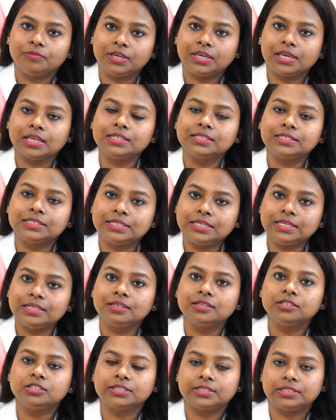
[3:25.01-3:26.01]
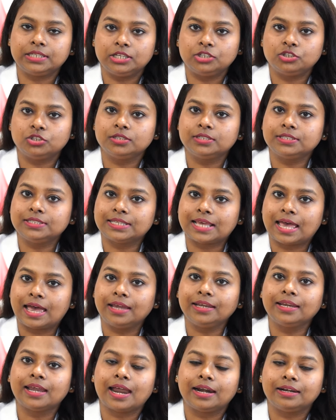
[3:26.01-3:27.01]
we can see the gestational
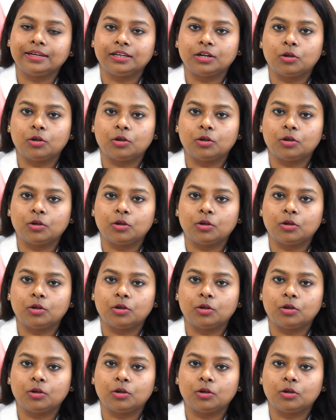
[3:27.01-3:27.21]
sac at